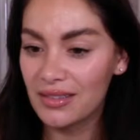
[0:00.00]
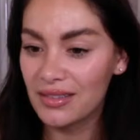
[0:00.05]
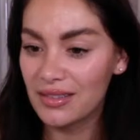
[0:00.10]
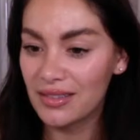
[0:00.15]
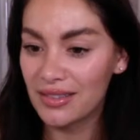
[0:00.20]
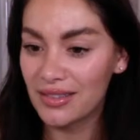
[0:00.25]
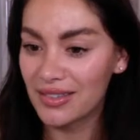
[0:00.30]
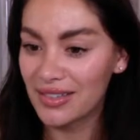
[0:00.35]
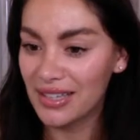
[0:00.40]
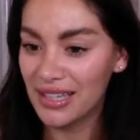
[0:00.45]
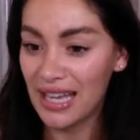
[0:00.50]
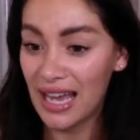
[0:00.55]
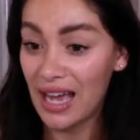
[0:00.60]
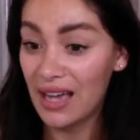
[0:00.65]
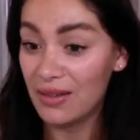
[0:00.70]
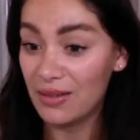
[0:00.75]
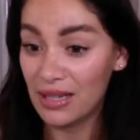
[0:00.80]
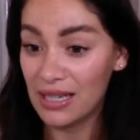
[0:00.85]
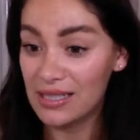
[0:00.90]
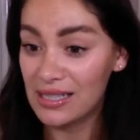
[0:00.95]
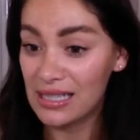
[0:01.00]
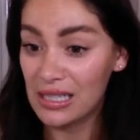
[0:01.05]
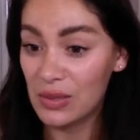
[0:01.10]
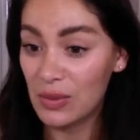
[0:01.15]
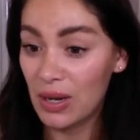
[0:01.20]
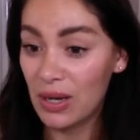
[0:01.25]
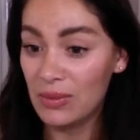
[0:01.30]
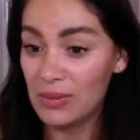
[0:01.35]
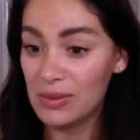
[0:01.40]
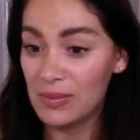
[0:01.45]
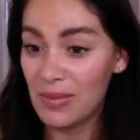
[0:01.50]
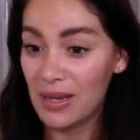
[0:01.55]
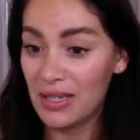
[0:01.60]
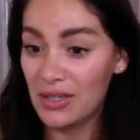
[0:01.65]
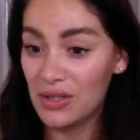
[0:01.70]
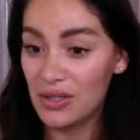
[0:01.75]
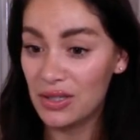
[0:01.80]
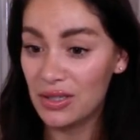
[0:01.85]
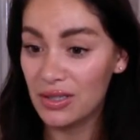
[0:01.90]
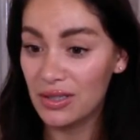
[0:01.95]
Leicester Square was
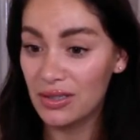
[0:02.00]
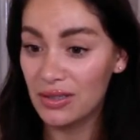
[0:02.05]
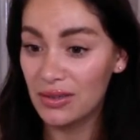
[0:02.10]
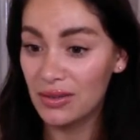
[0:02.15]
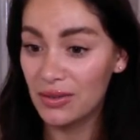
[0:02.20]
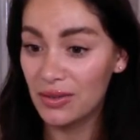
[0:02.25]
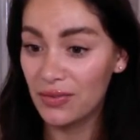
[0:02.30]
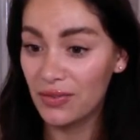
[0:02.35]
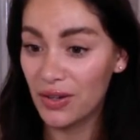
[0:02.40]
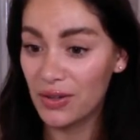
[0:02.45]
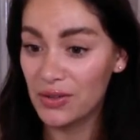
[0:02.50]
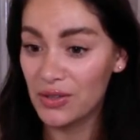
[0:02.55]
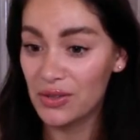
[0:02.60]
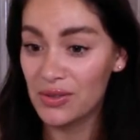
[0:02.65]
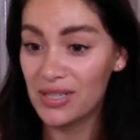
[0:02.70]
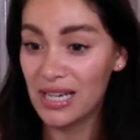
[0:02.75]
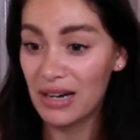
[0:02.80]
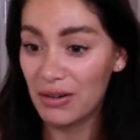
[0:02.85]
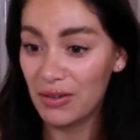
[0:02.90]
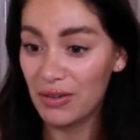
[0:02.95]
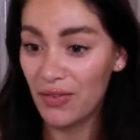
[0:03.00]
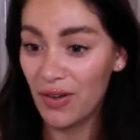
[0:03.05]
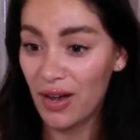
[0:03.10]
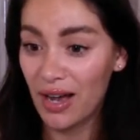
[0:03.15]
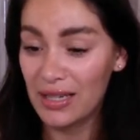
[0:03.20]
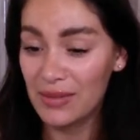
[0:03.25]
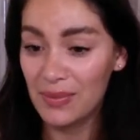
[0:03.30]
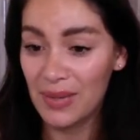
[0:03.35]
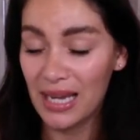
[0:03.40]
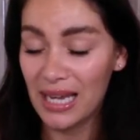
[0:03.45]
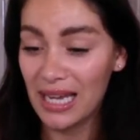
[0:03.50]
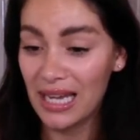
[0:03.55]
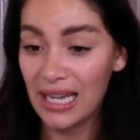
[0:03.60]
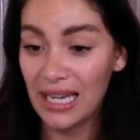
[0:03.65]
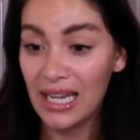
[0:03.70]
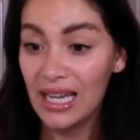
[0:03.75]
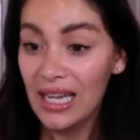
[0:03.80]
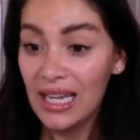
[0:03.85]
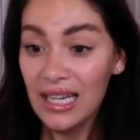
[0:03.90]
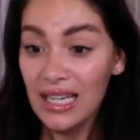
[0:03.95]
mental. The photos terrified
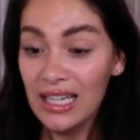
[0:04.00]
me.